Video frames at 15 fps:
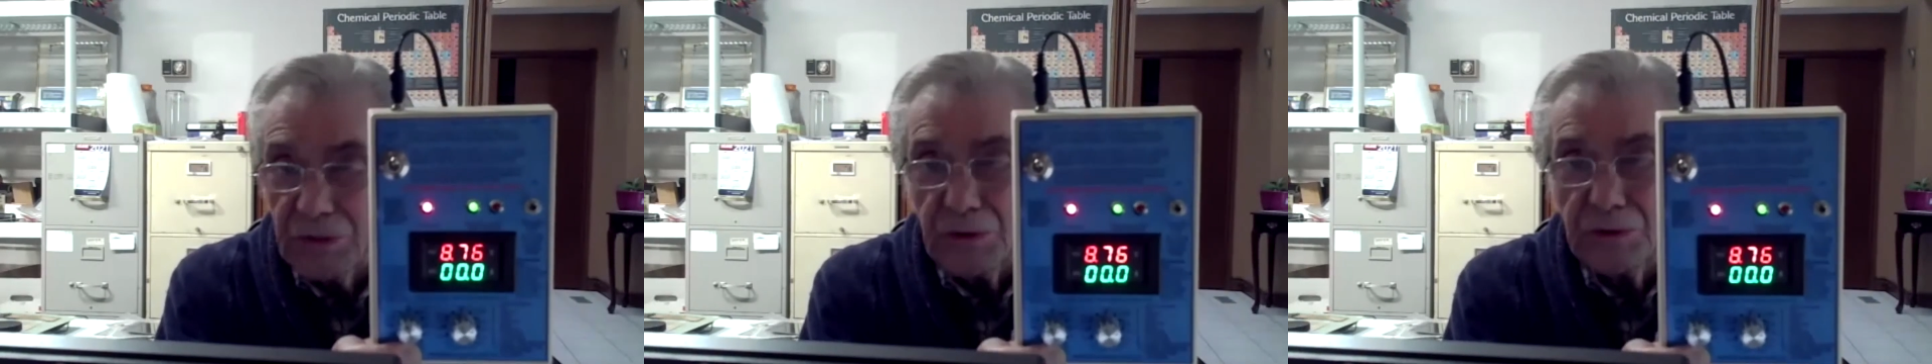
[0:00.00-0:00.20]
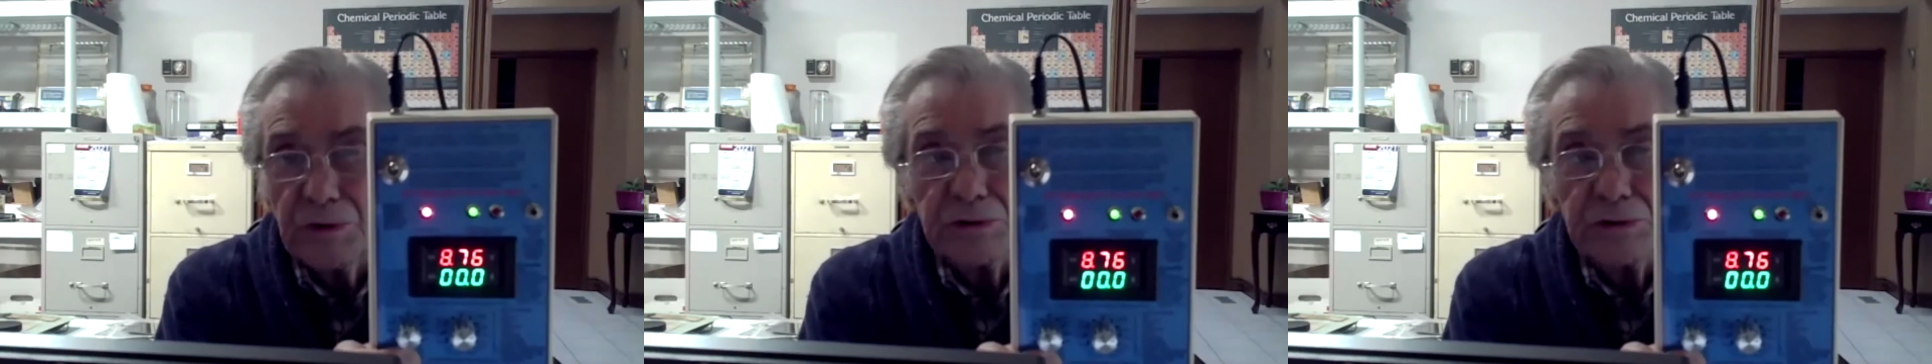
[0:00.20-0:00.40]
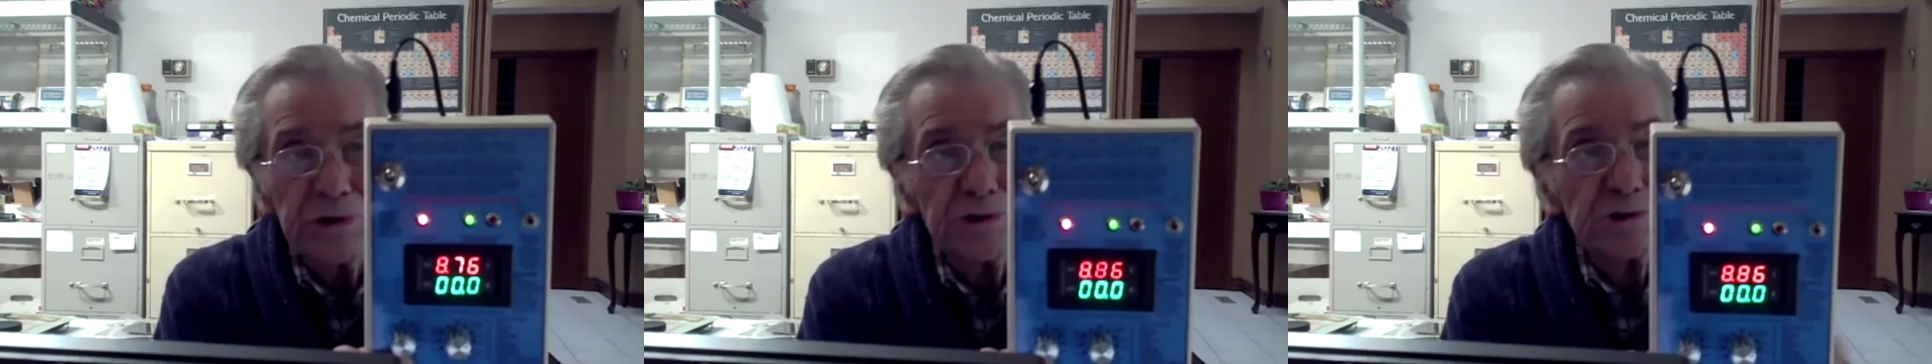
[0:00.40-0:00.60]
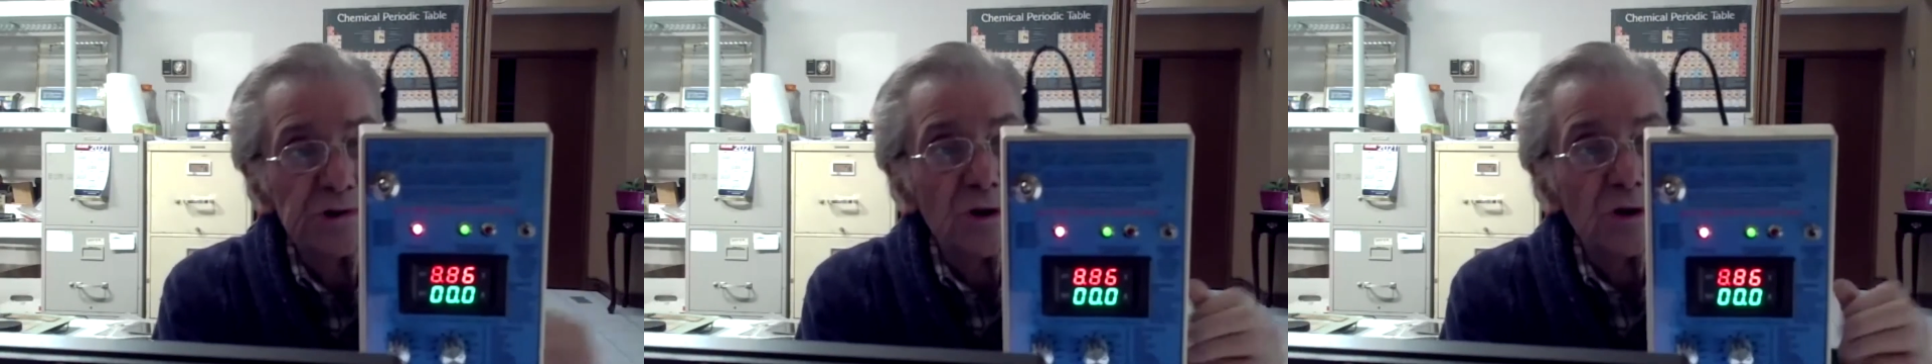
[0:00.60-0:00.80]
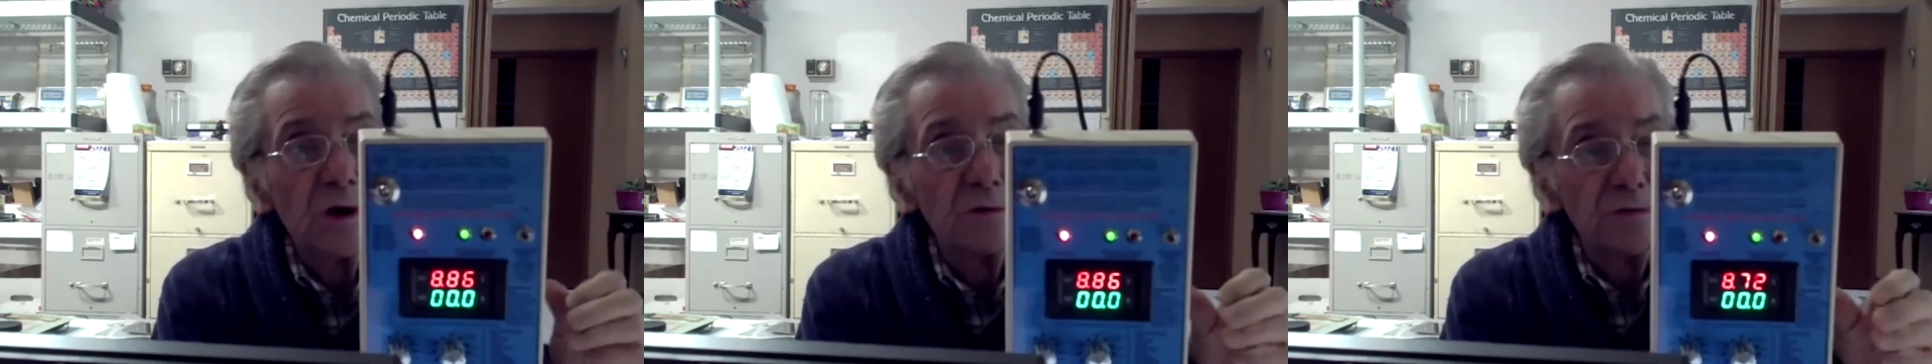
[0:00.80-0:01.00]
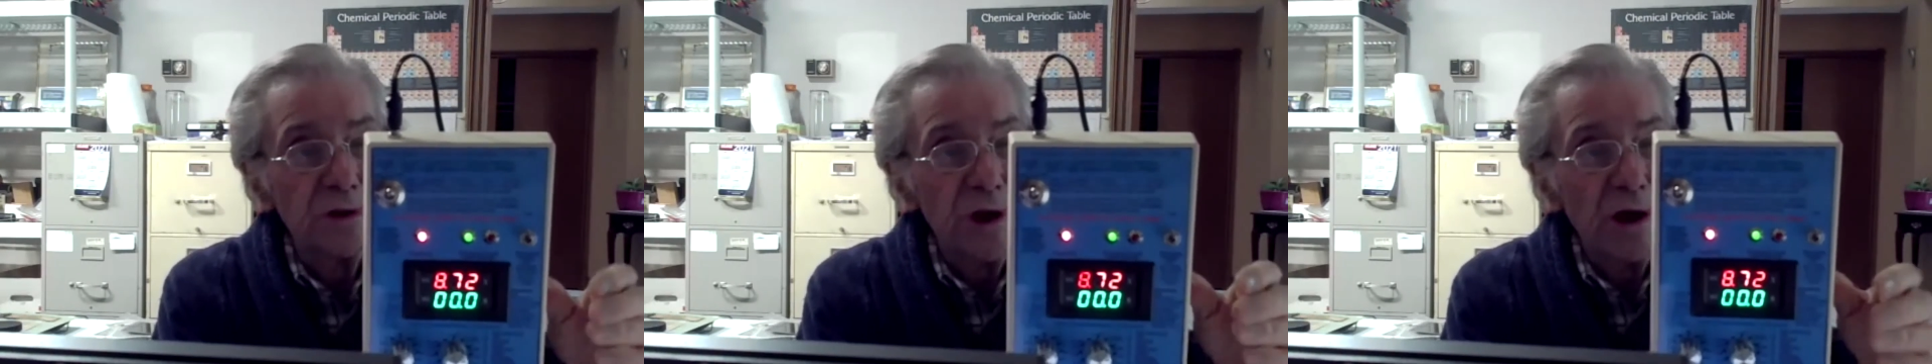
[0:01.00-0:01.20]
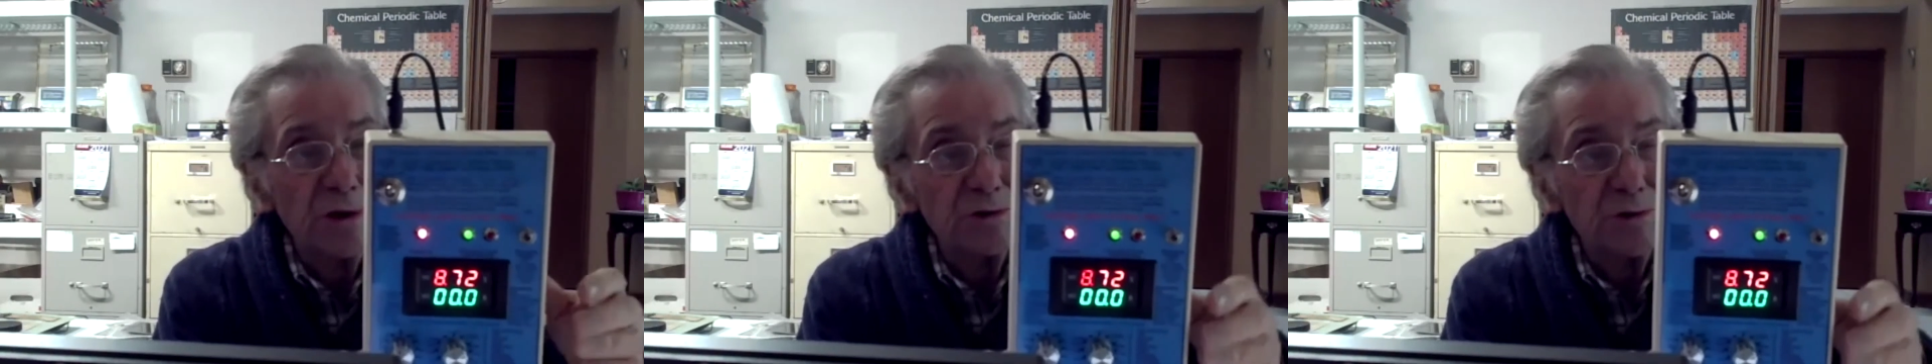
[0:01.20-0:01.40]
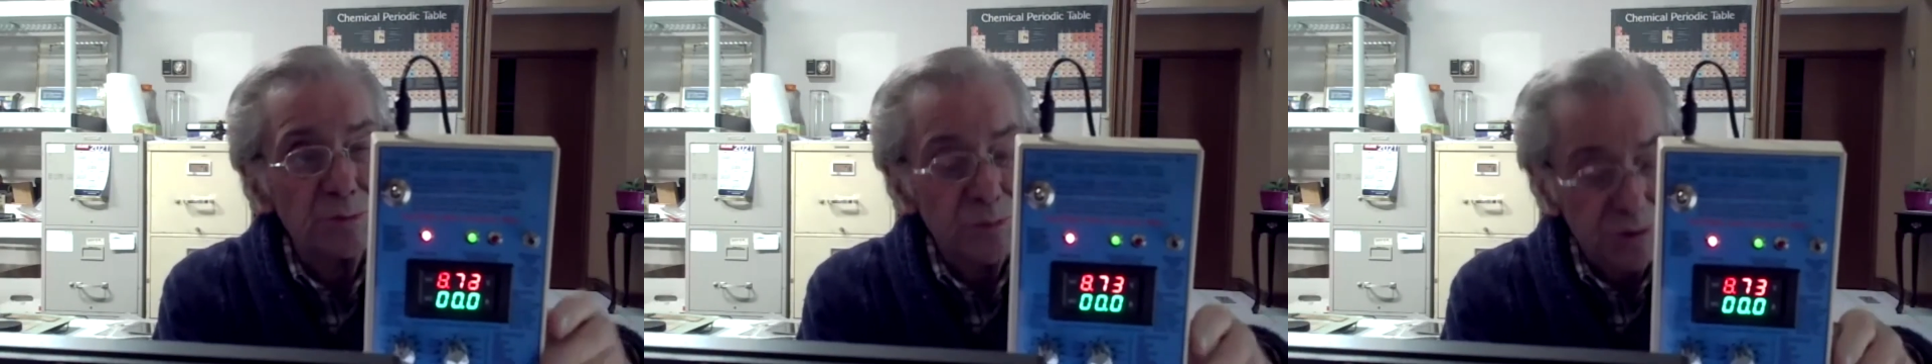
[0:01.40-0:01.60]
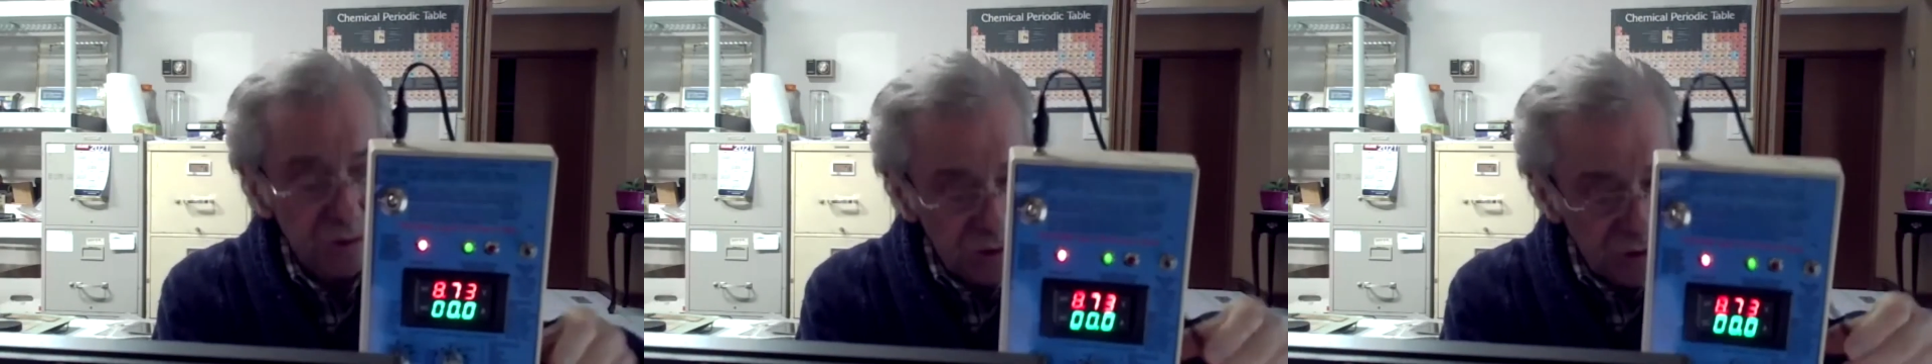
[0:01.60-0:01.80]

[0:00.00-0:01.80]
release of the atoms.